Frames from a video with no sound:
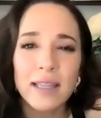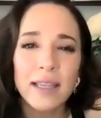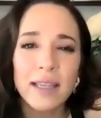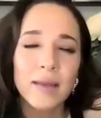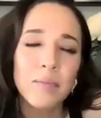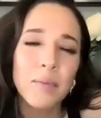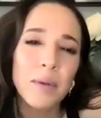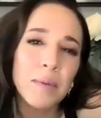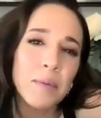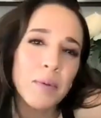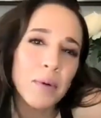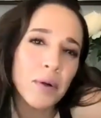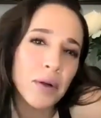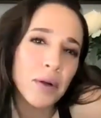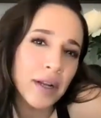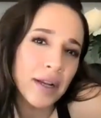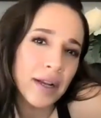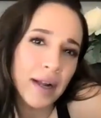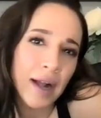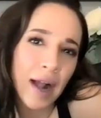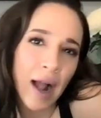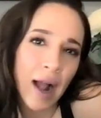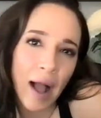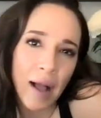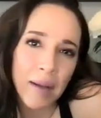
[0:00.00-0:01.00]
Like, people are
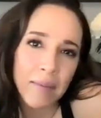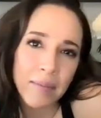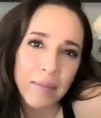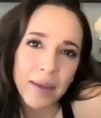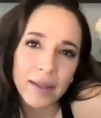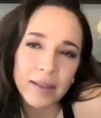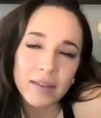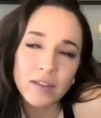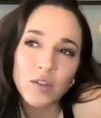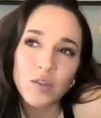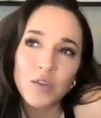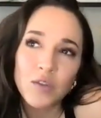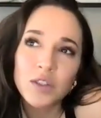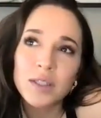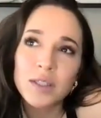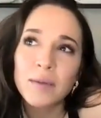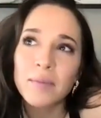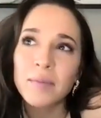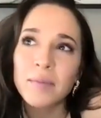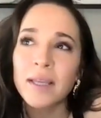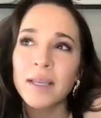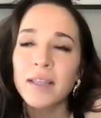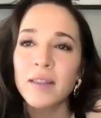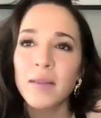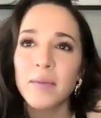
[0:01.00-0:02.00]
going to comment to
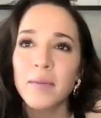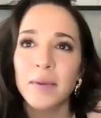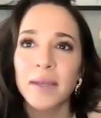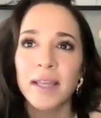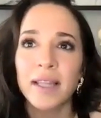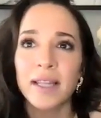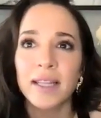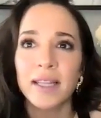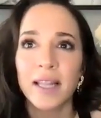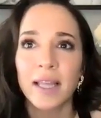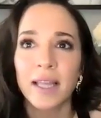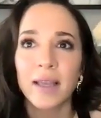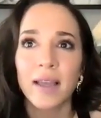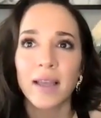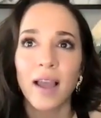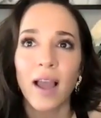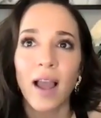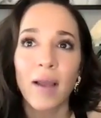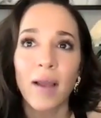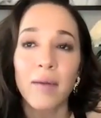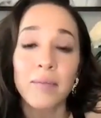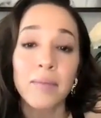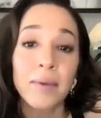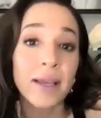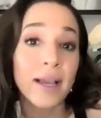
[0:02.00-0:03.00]
me in the beginning, like,
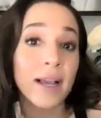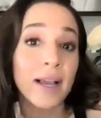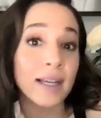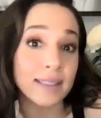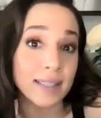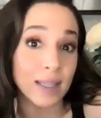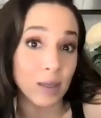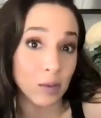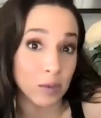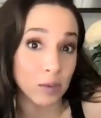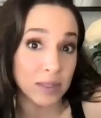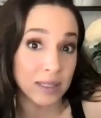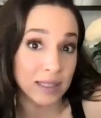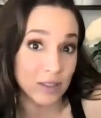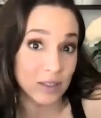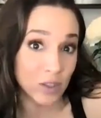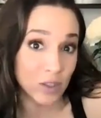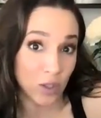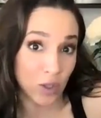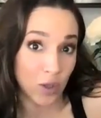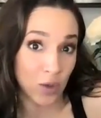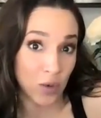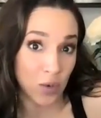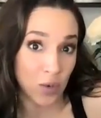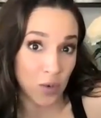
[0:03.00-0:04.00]
because I was
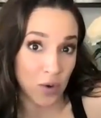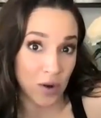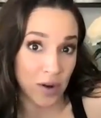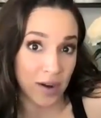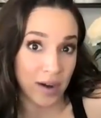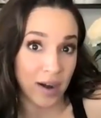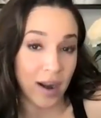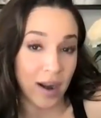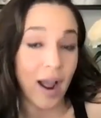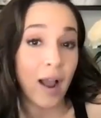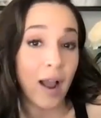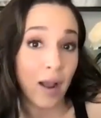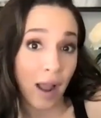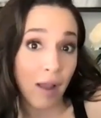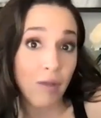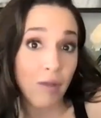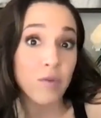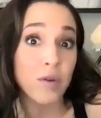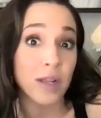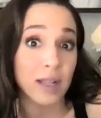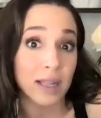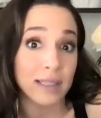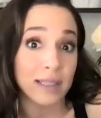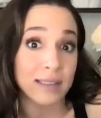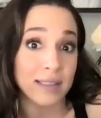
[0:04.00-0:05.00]
insecure. I
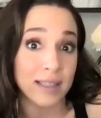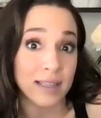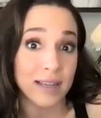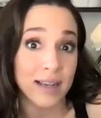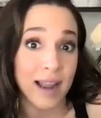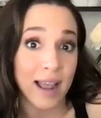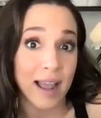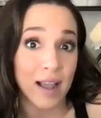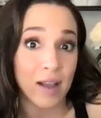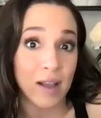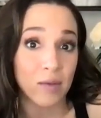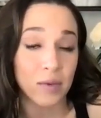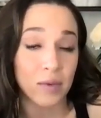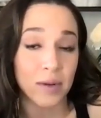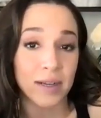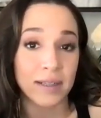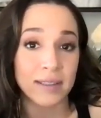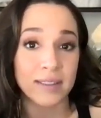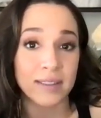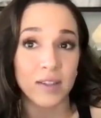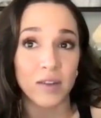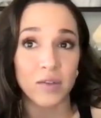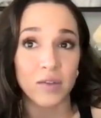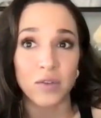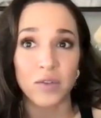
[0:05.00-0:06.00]
realize it now when I
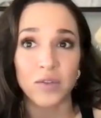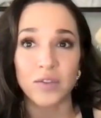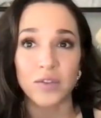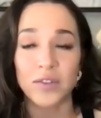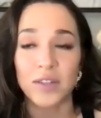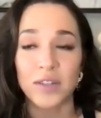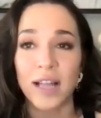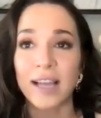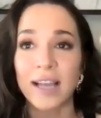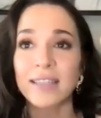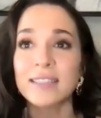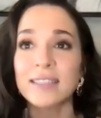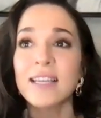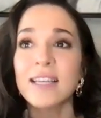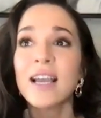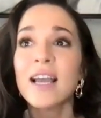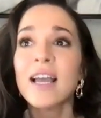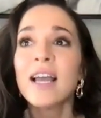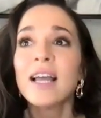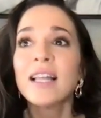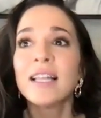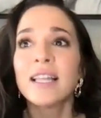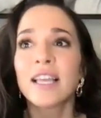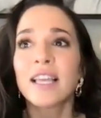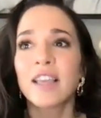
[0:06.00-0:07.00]
self-reflect.
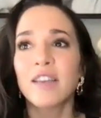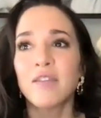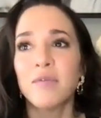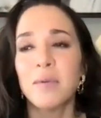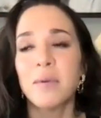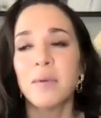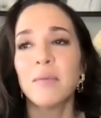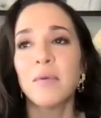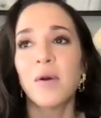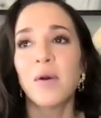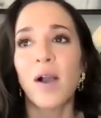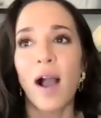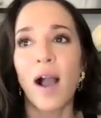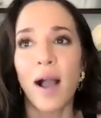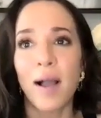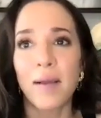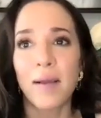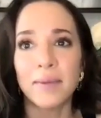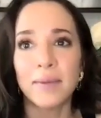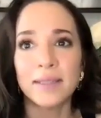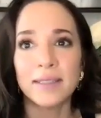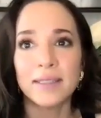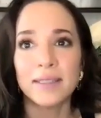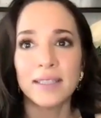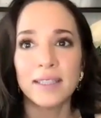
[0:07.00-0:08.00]
Like, if people
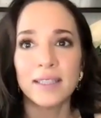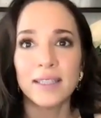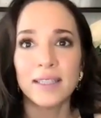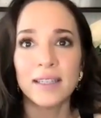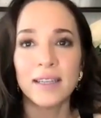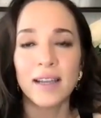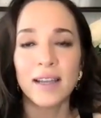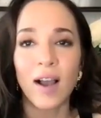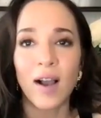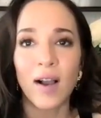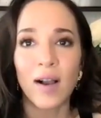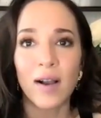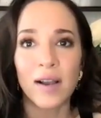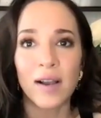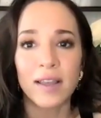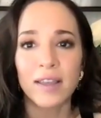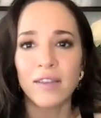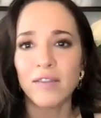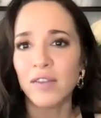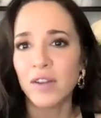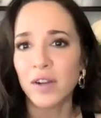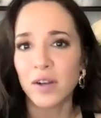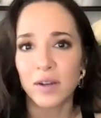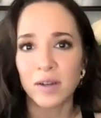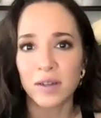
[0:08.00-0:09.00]
commented,
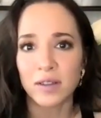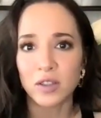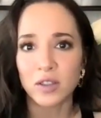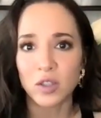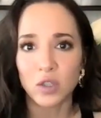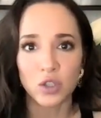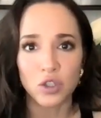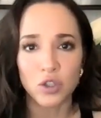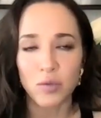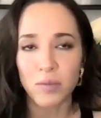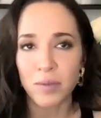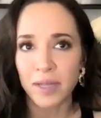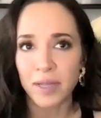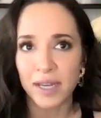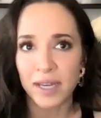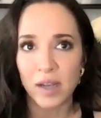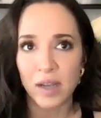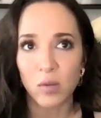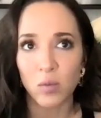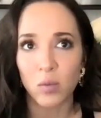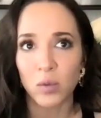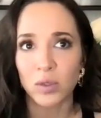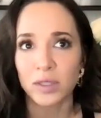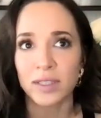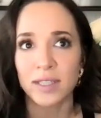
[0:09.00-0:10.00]
even on social
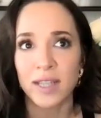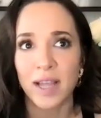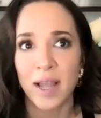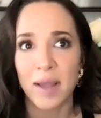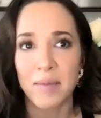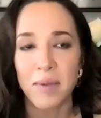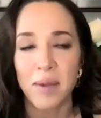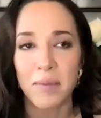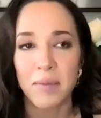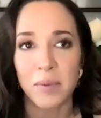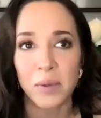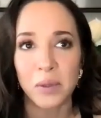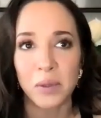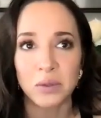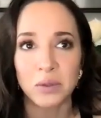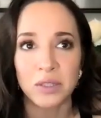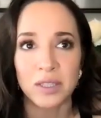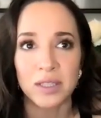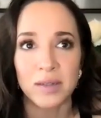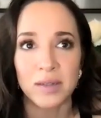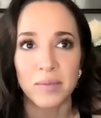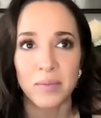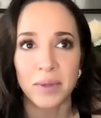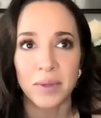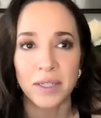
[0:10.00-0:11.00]
media, one time I
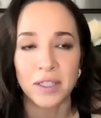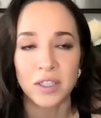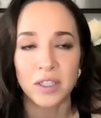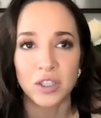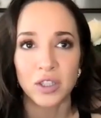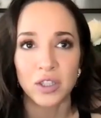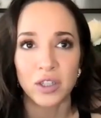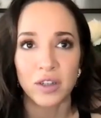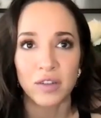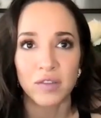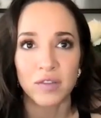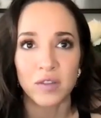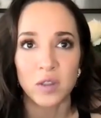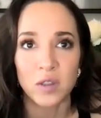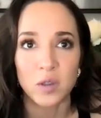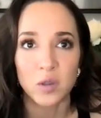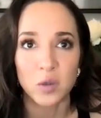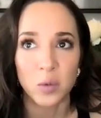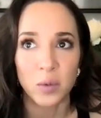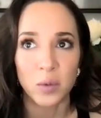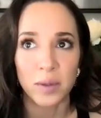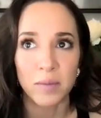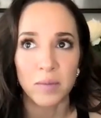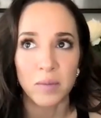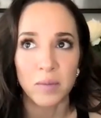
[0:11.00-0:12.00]
posted a picture of the
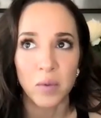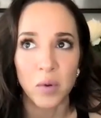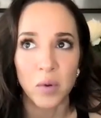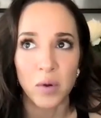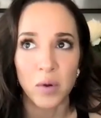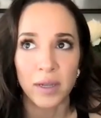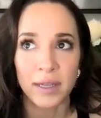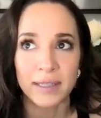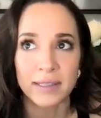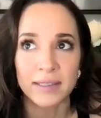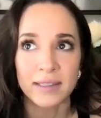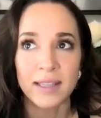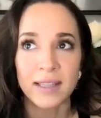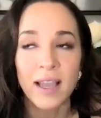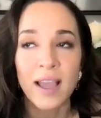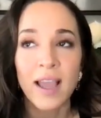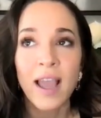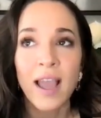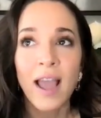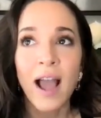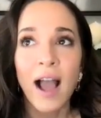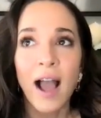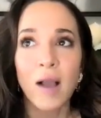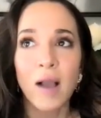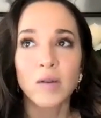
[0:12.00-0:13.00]
twin boys.
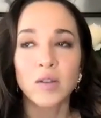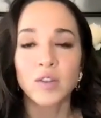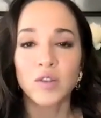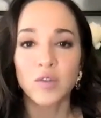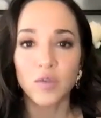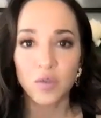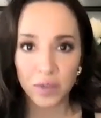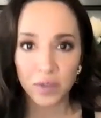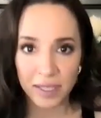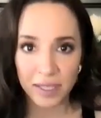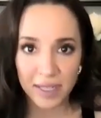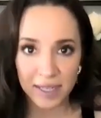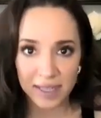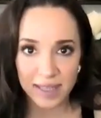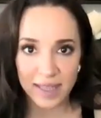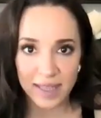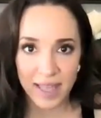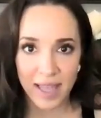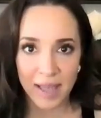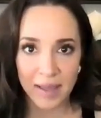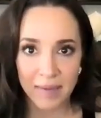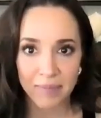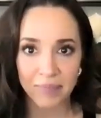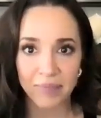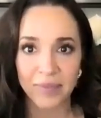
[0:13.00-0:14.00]
I was feeding
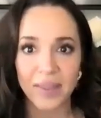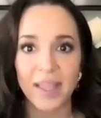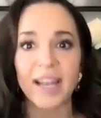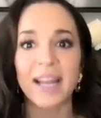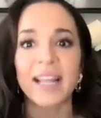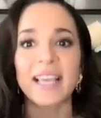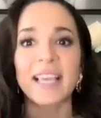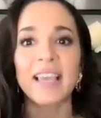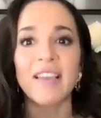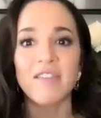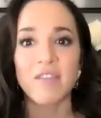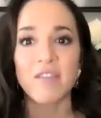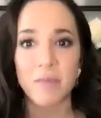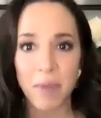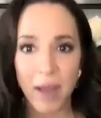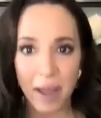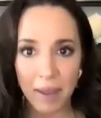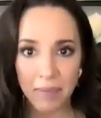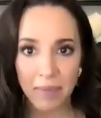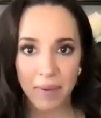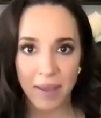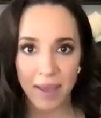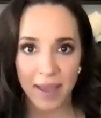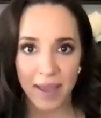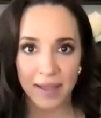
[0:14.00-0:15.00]
them and I gave them
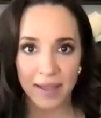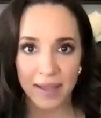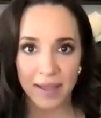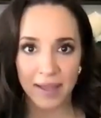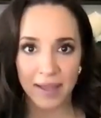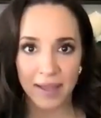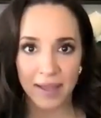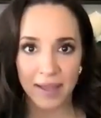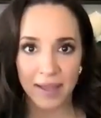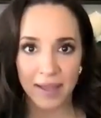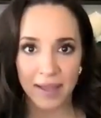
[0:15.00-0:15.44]
iPads.